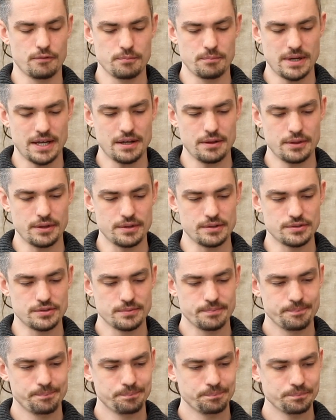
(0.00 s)
from others.
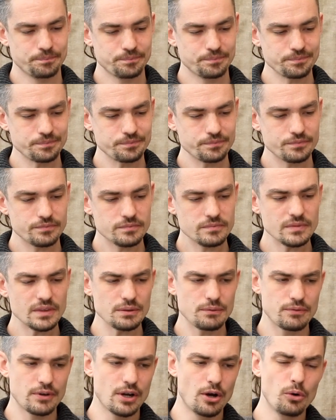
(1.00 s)

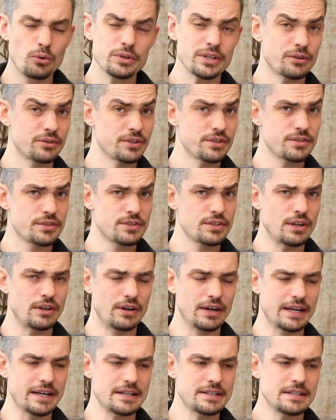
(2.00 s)
If I hold it on its
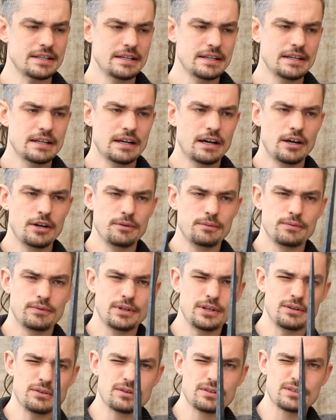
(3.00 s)
side,
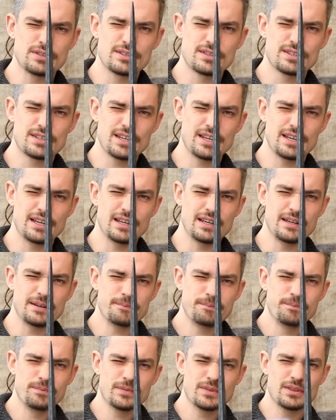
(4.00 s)
hopefully you can see
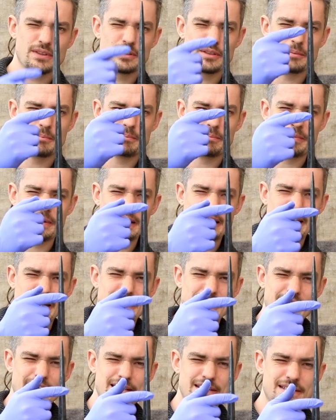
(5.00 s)
that the
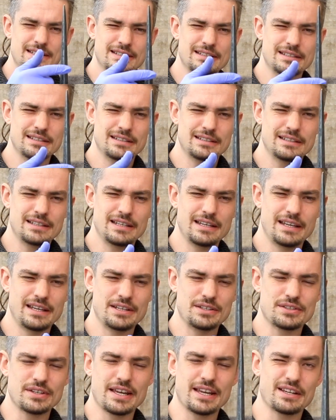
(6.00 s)
blade
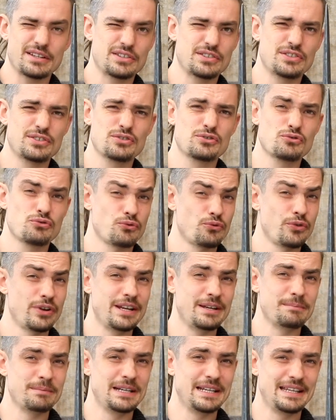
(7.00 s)
is
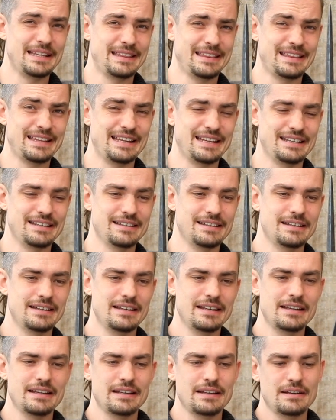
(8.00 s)
extremely thin.
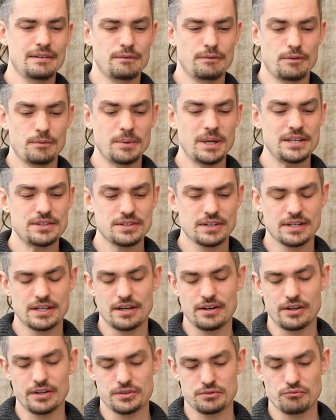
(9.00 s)
For me to
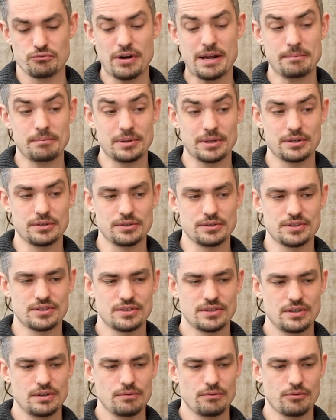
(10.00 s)
cast
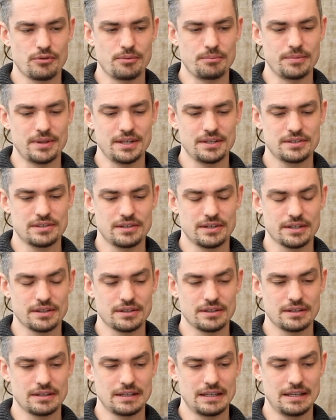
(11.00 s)
replicas from this, like
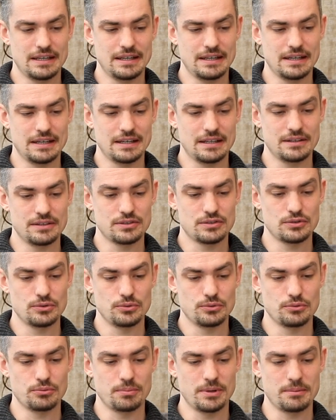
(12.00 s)
the
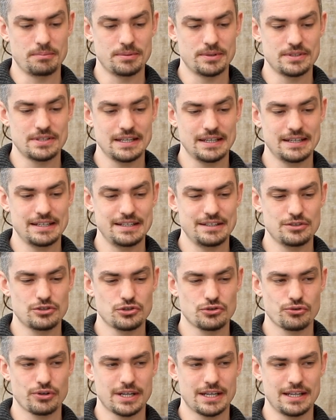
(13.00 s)
sword, would be particularly
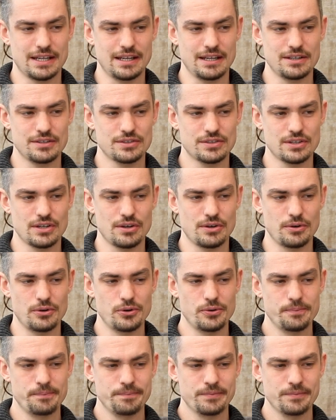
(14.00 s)
tricky, so